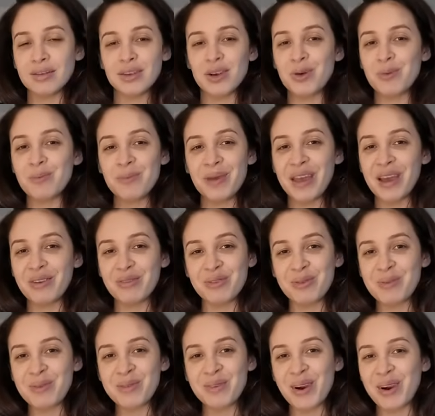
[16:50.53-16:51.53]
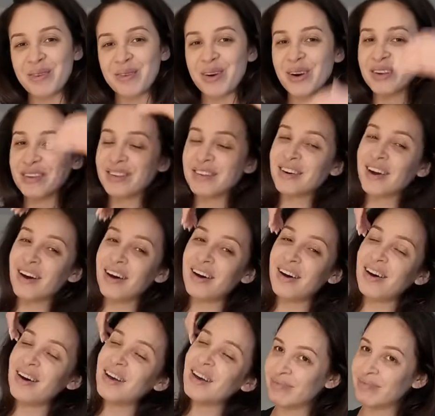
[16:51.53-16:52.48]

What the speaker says: set on Mia from the very, very start,